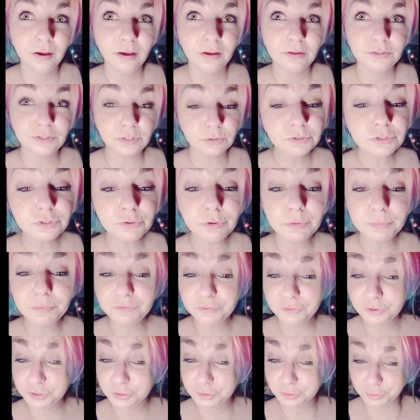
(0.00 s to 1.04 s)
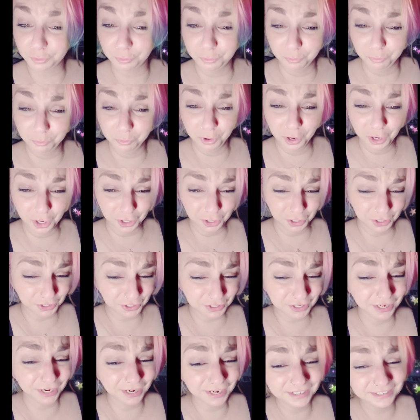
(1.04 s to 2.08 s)
Don't do it before you go to
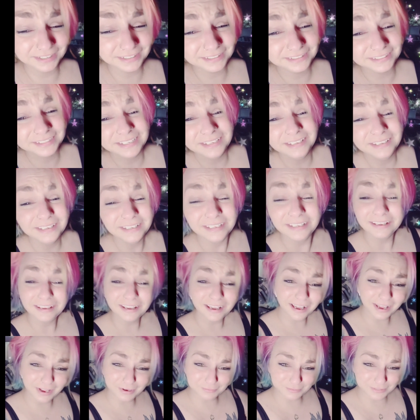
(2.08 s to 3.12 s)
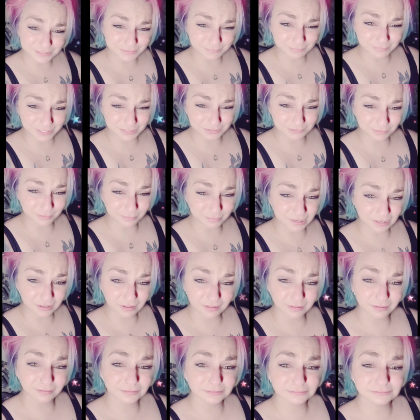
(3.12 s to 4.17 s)
work. I was
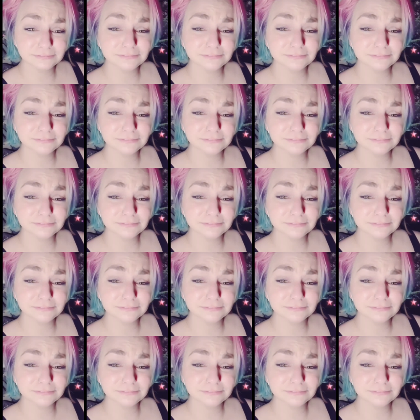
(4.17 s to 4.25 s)
miserable.